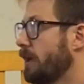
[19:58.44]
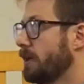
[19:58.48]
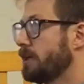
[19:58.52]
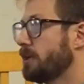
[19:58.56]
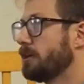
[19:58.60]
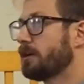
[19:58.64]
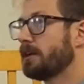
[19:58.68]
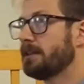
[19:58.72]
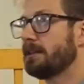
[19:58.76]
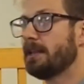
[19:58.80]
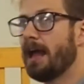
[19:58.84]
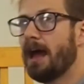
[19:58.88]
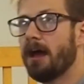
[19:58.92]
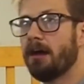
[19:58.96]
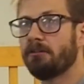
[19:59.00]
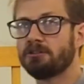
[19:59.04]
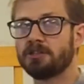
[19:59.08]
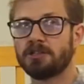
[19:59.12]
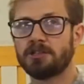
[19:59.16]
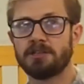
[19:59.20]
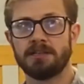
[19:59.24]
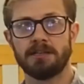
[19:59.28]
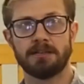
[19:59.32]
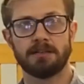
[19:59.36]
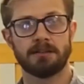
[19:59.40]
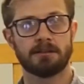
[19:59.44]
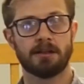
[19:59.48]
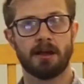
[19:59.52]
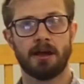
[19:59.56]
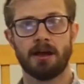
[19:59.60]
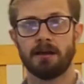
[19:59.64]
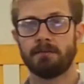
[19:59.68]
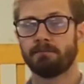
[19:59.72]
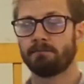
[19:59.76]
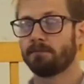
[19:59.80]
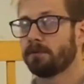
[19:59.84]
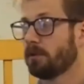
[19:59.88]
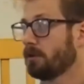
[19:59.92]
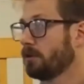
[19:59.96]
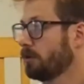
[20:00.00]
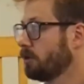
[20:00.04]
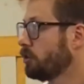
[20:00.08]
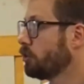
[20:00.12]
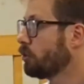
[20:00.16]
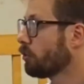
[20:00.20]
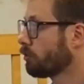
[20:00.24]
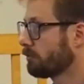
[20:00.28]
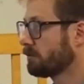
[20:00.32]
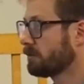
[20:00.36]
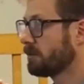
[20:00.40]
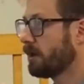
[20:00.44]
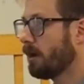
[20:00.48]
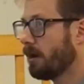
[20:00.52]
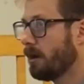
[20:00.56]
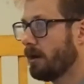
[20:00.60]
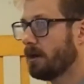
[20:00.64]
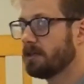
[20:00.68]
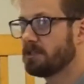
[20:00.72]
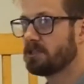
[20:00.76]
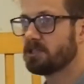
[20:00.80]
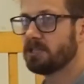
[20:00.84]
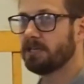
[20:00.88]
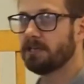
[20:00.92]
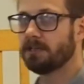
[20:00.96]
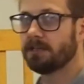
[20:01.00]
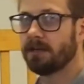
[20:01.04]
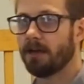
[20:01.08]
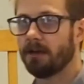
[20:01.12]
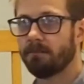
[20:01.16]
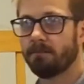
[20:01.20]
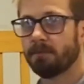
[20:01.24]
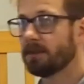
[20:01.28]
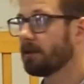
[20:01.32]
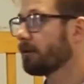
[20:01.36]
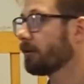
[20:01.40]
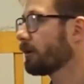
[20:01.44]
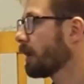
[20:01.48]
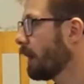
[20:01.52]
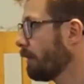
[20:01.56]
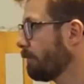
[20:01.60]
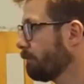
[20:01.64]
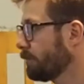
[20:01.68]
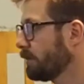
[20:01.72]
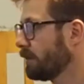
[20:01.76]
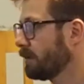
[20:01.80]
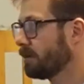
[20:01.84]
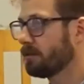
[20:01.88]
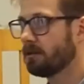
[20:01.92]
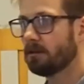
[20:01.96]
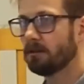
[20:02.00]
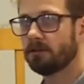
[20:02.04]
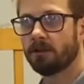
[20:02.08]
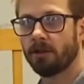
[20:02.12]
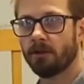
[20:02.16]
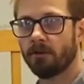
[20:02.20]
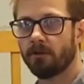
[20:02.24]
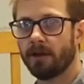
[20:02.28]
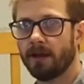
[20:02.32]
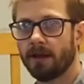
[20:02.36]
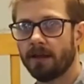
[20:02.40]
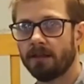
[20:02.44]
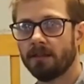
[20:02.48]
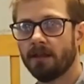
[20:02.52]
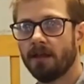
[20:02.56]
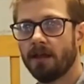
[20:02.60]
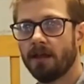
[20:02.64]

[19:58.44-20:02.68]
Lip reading: You can now genotype your entire genome, and there are companies that do it